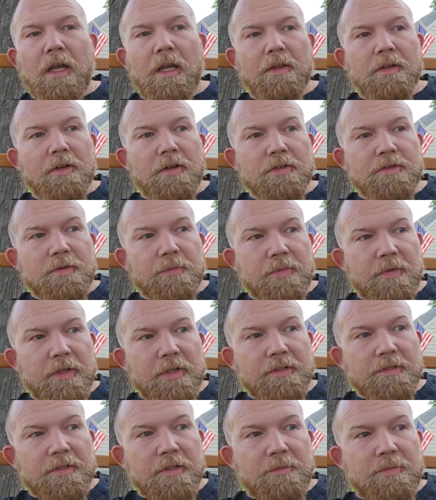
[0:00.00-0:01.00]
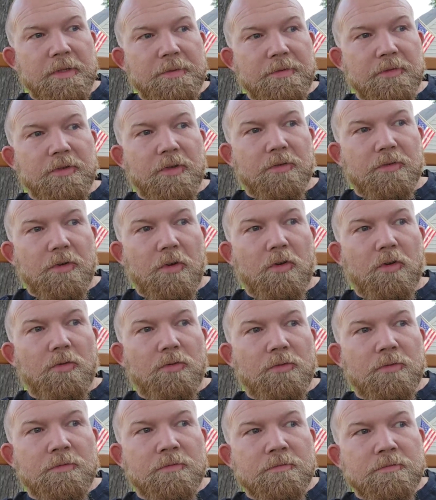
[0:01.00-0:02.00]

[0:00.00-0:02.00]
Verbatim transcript: And there are some things that people don't know.